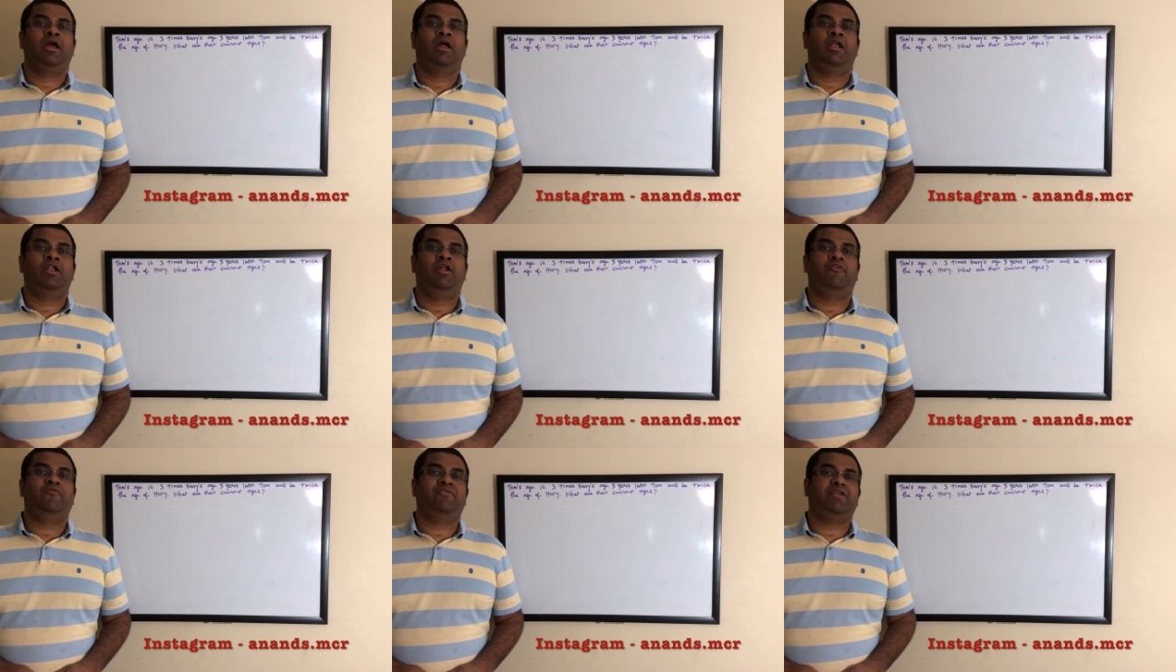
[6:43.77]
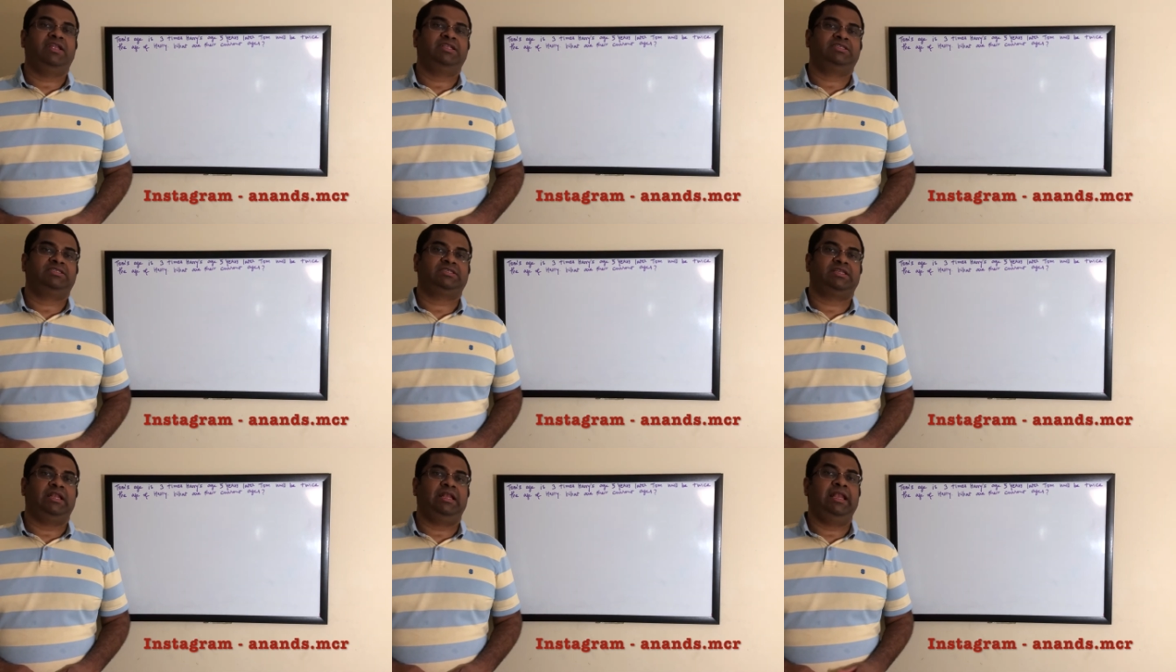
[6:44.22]
Now
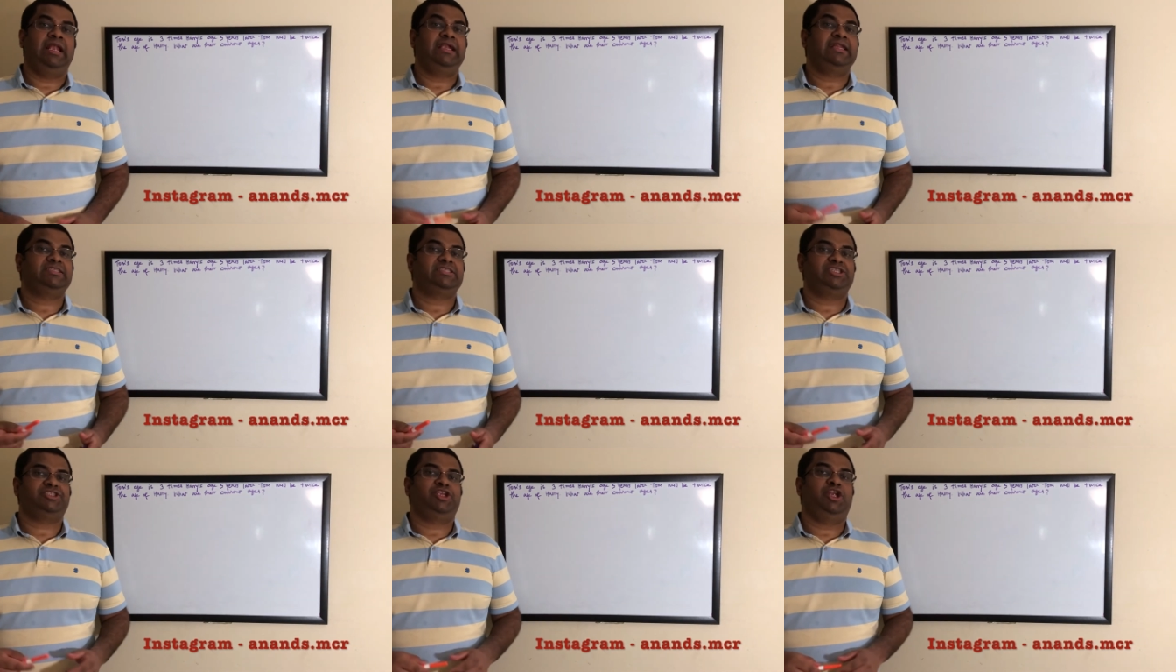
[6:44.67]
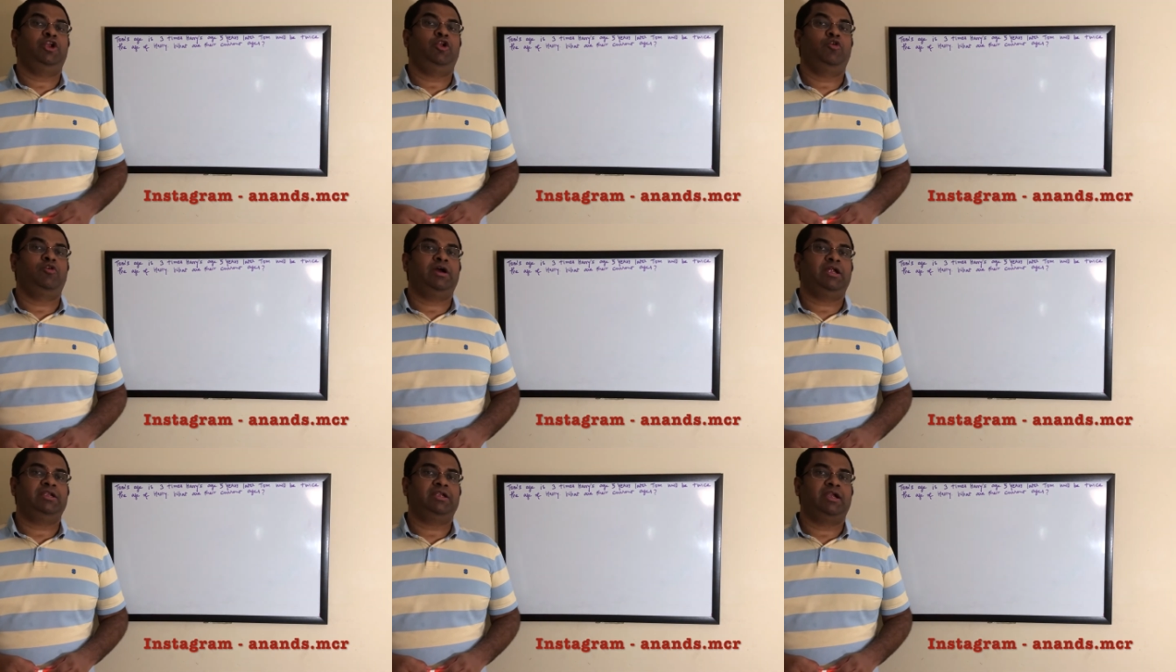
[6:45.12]
friends, let us actually
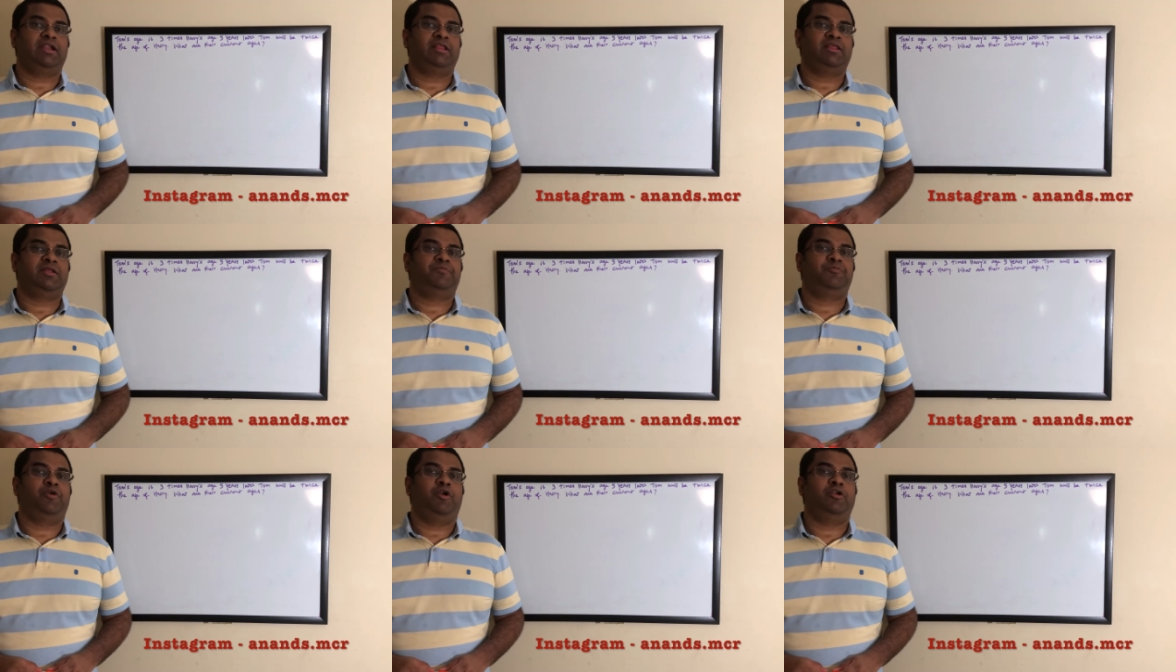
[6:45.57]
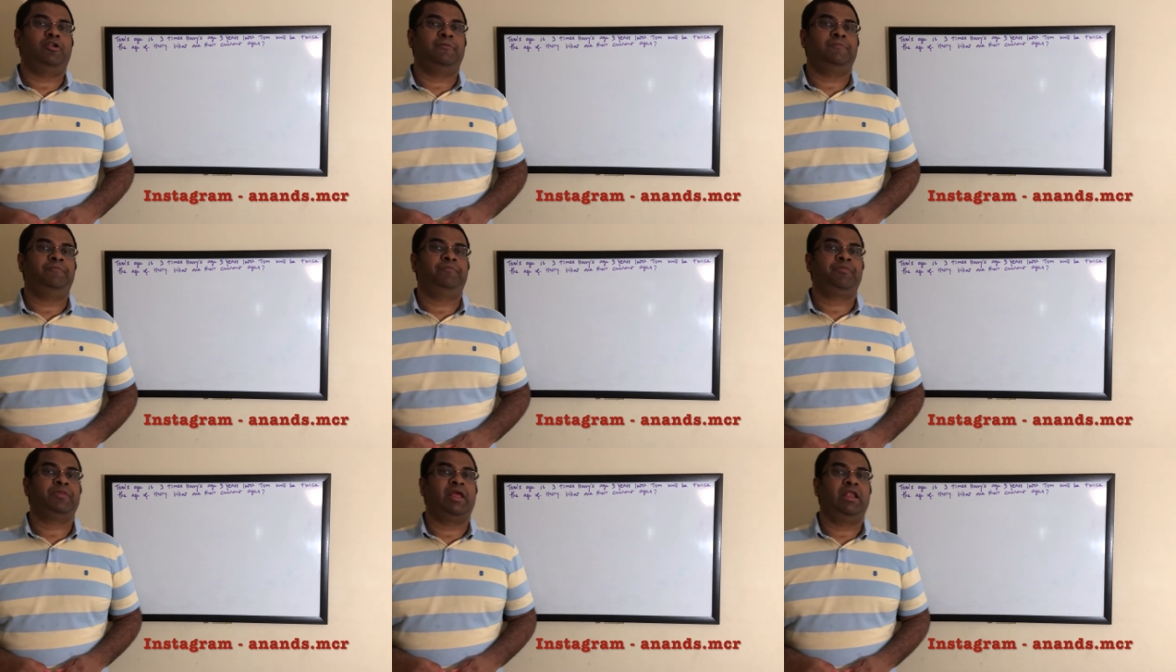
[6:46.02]
look at another problem.
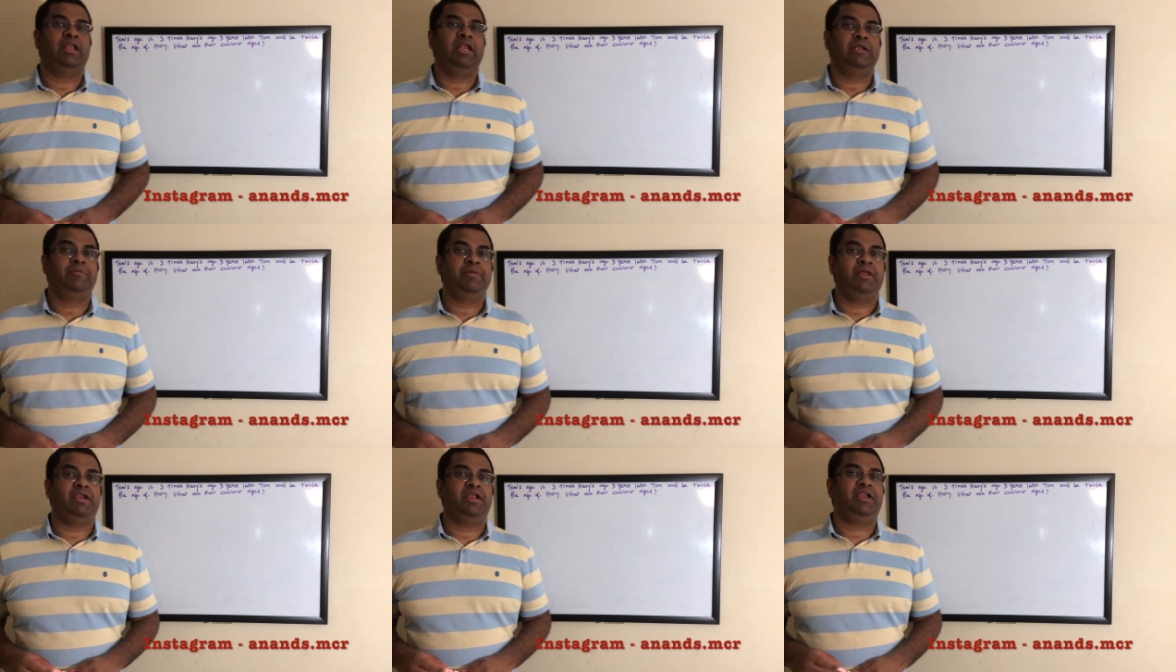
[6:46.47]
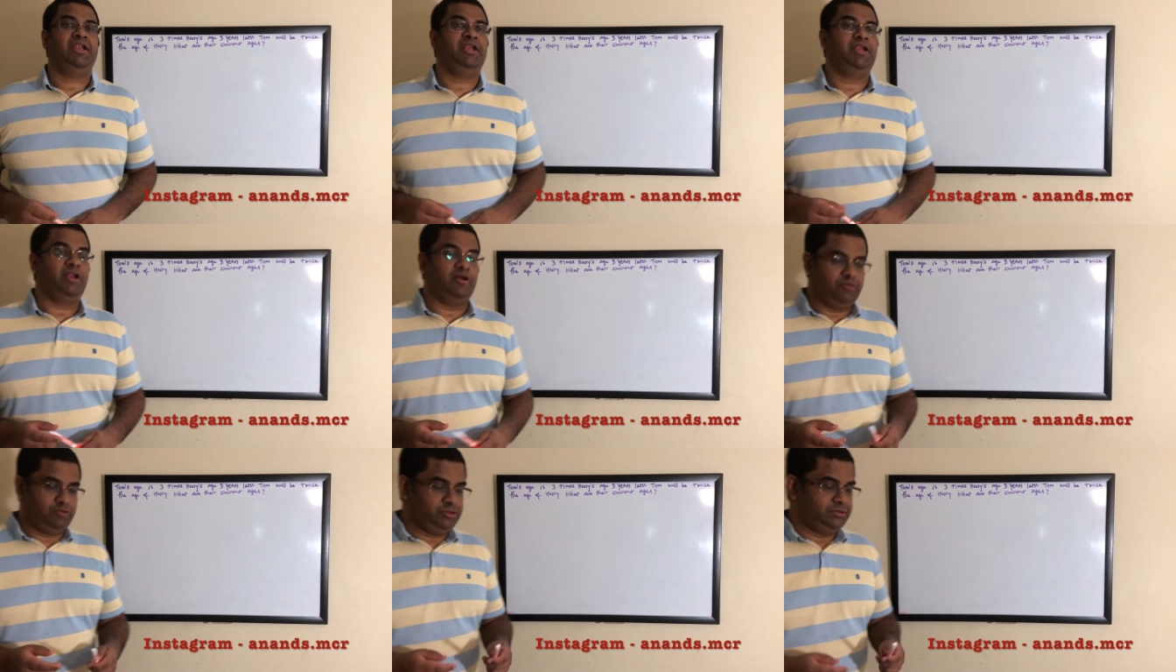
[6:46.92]
Let me read it
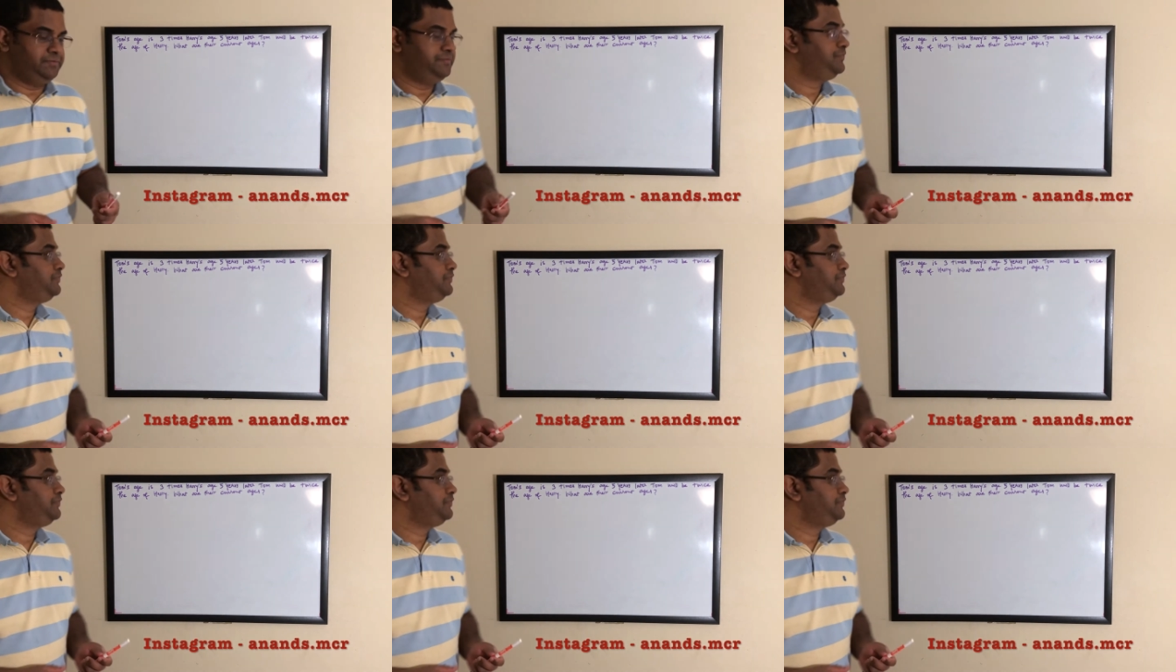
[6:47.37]
out.